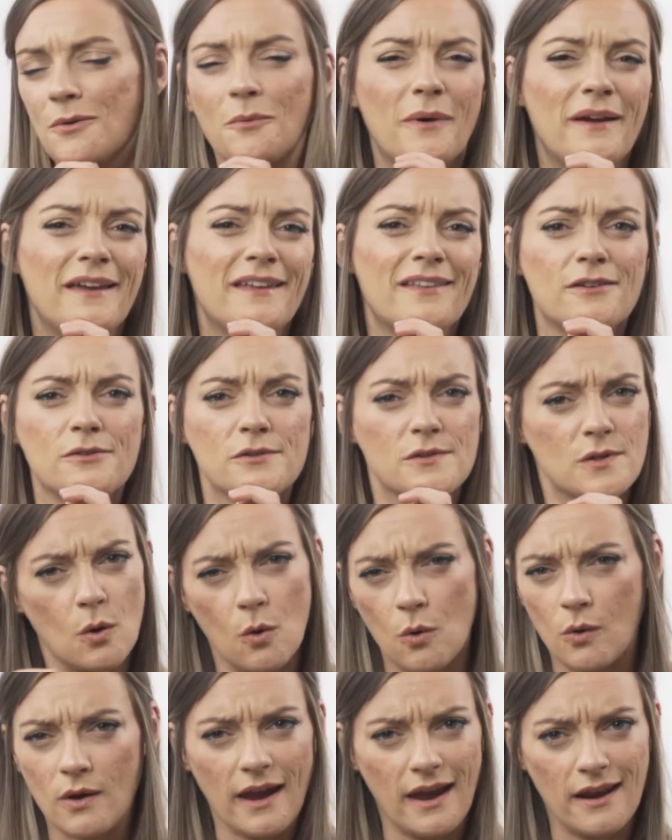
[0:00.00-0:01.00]
wait, there's a
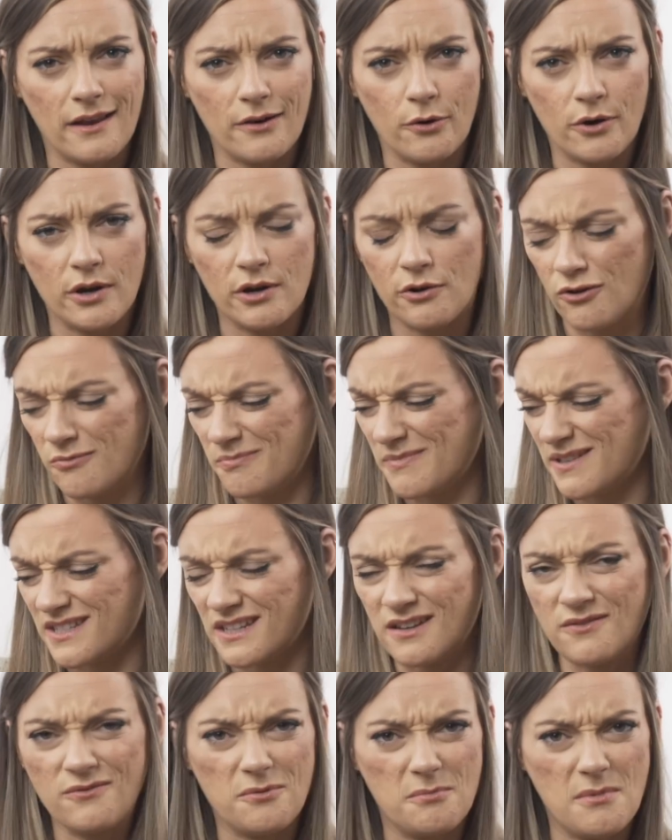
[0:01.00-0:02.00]
whole category group
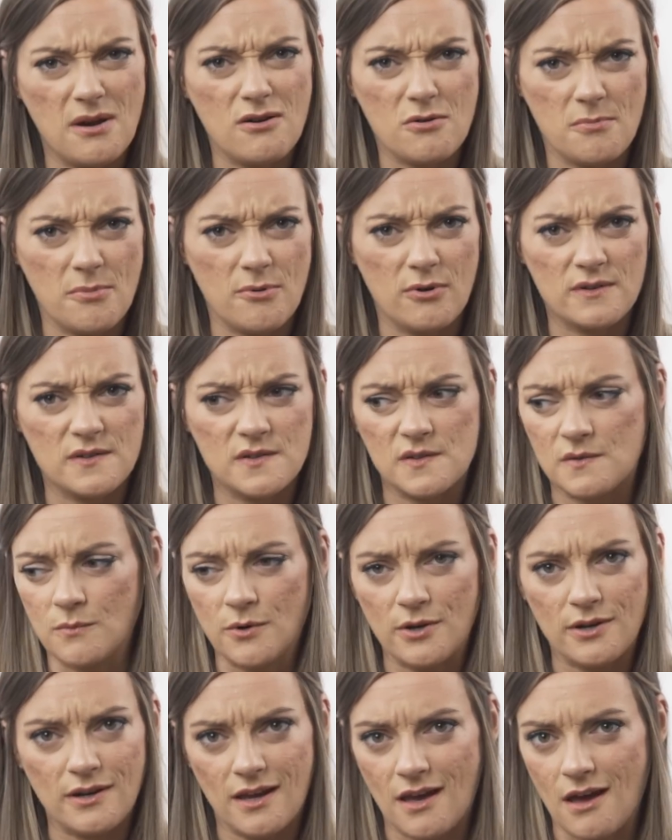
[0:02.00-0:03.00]
missing from my reports.
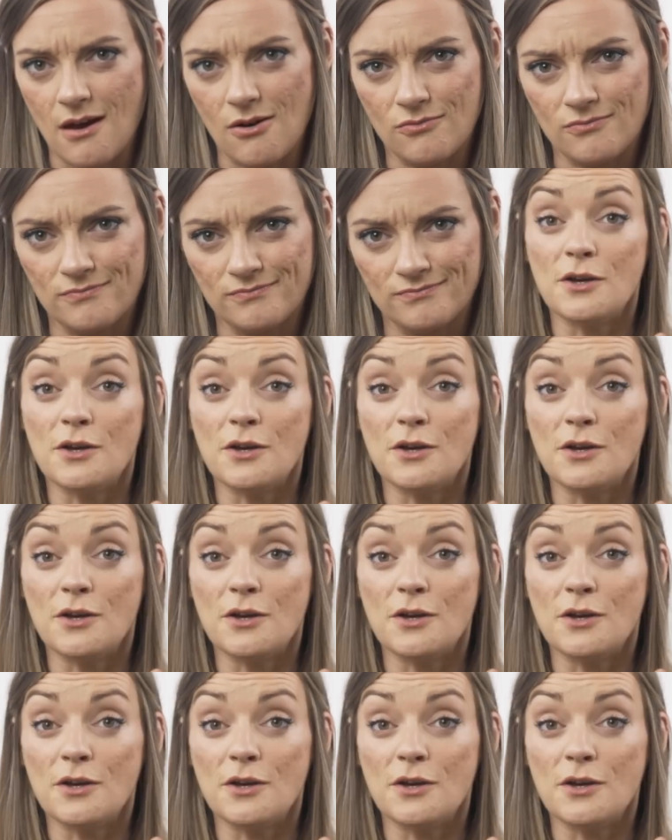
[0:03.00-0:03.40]
Where'd it go?